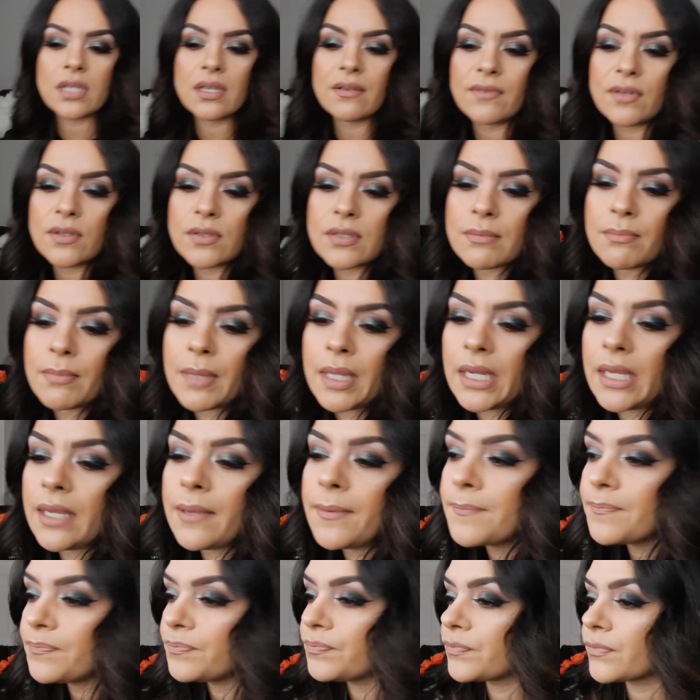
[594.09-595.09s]
save you some money.
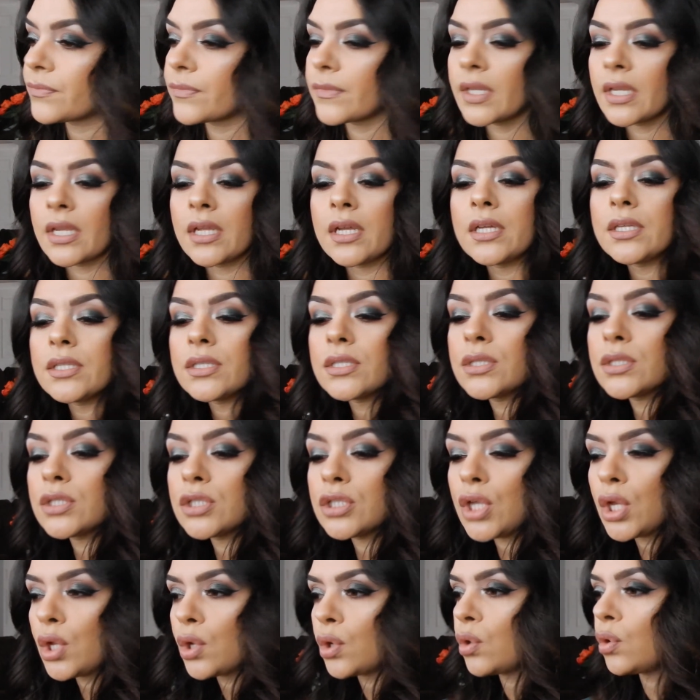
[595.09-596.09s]

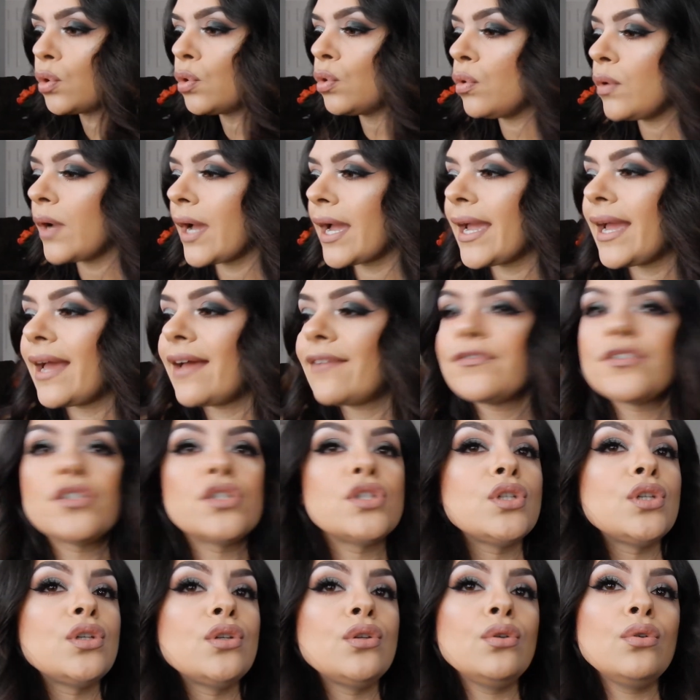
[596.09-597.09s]
So I have
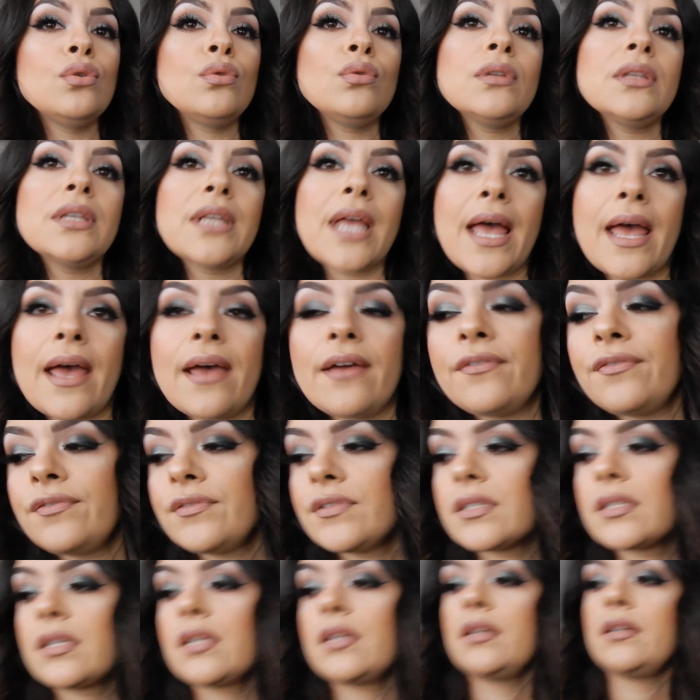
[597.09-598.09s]
2
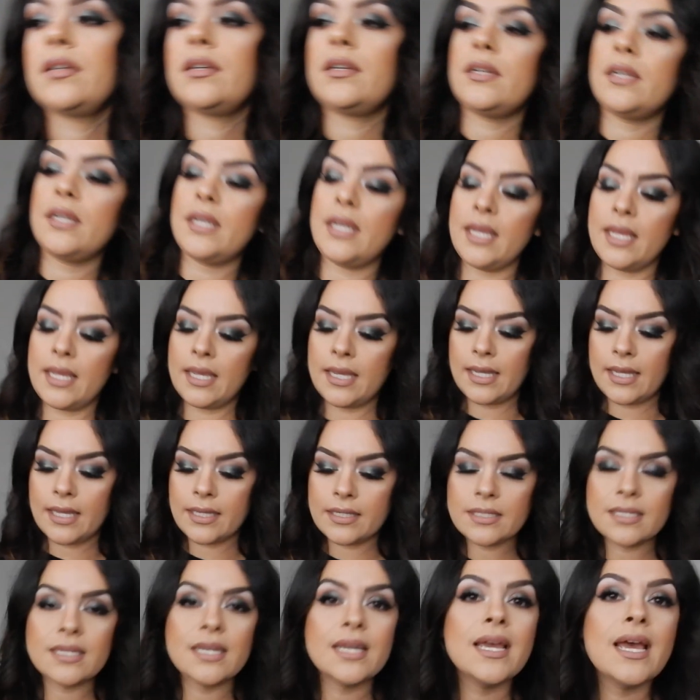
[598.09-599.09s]
left,
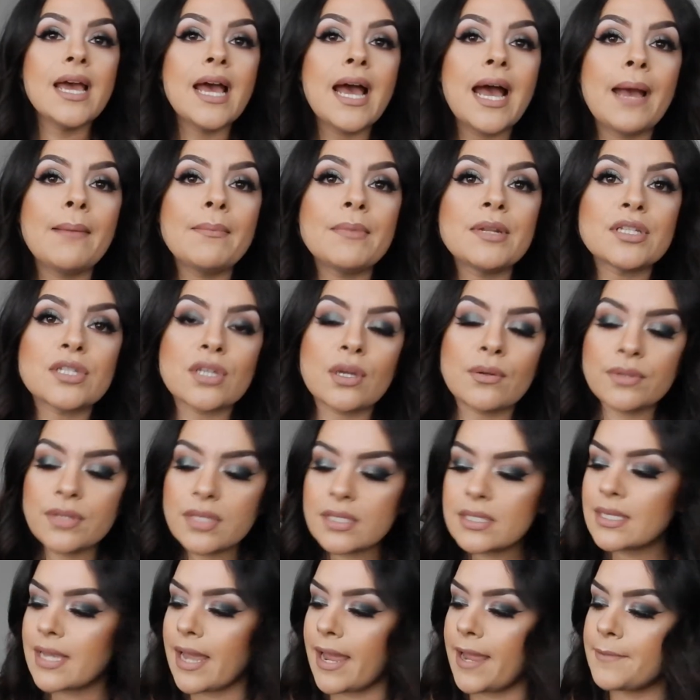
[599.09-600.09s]
and I'm gonna start with
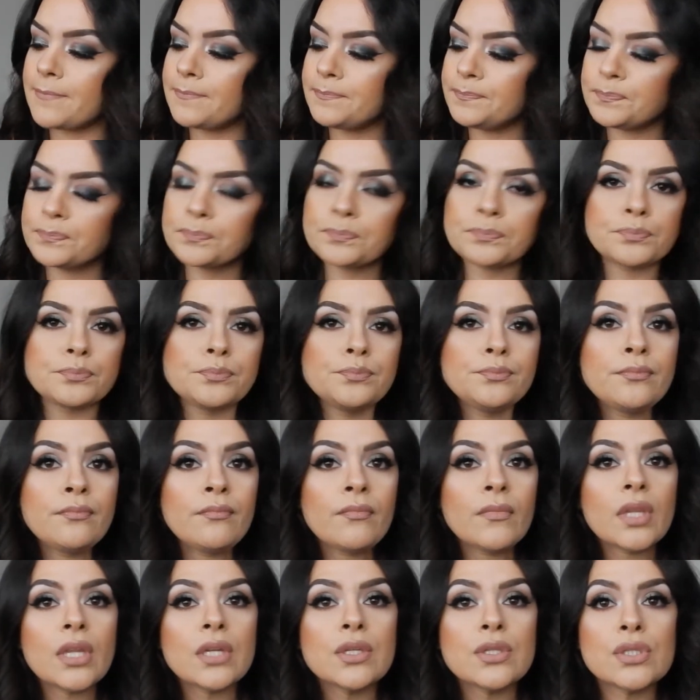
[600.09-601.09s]
this guy.
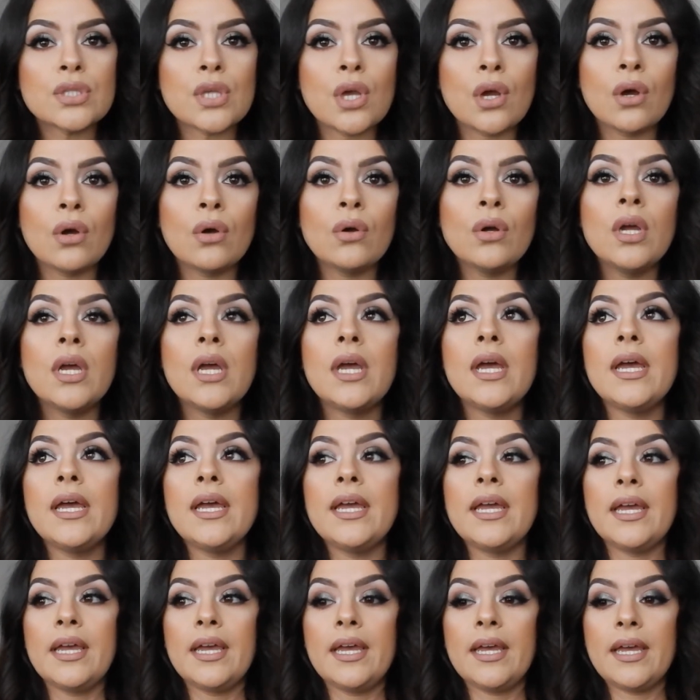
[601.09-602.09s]
So
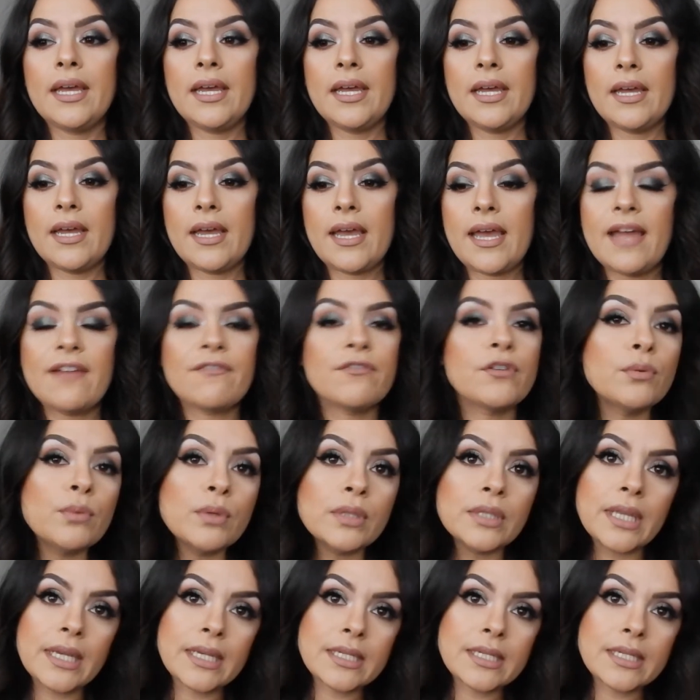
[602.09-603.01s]
everyone